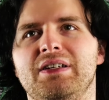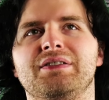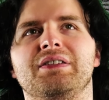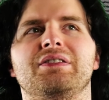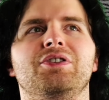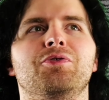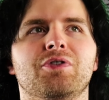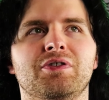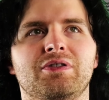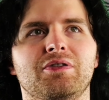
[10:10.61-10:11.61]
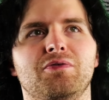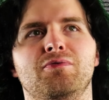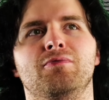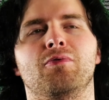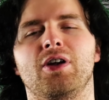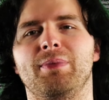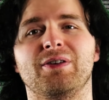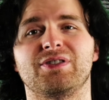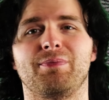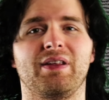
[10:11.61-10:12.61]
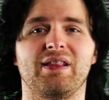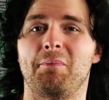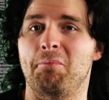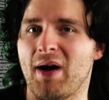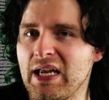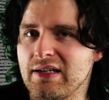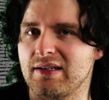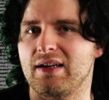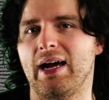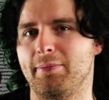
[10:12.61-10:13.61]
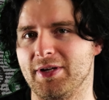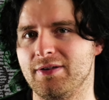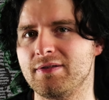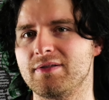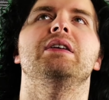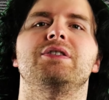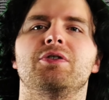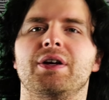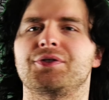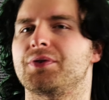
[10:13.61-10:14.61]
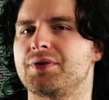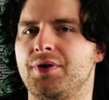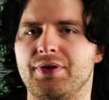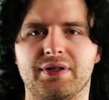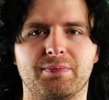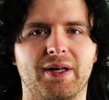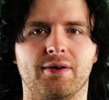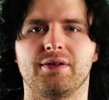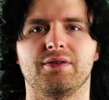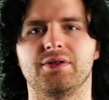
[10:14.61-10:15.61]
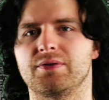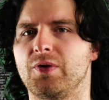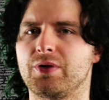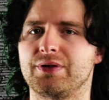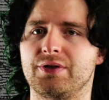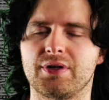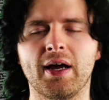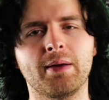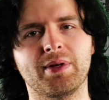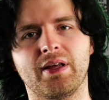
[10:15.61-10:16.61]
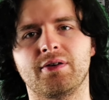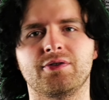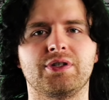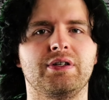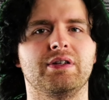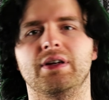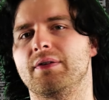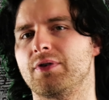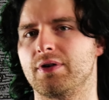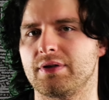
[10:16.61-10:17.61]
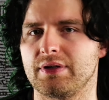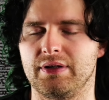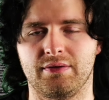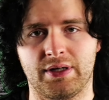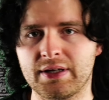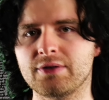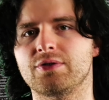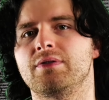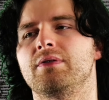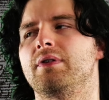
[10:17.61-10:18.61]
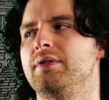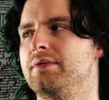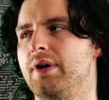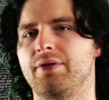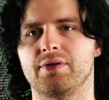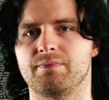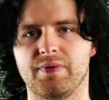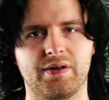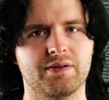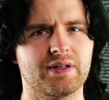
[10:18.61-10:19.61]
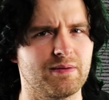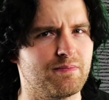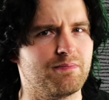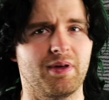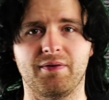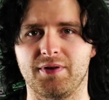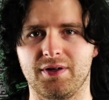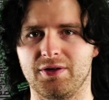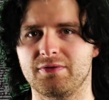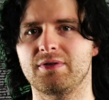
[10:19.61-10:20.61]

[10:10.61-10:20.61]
It does us no good to worry about something that might happen. And so as a result, it's better to just focus your time and energy and effort and attention on other things that benefit you.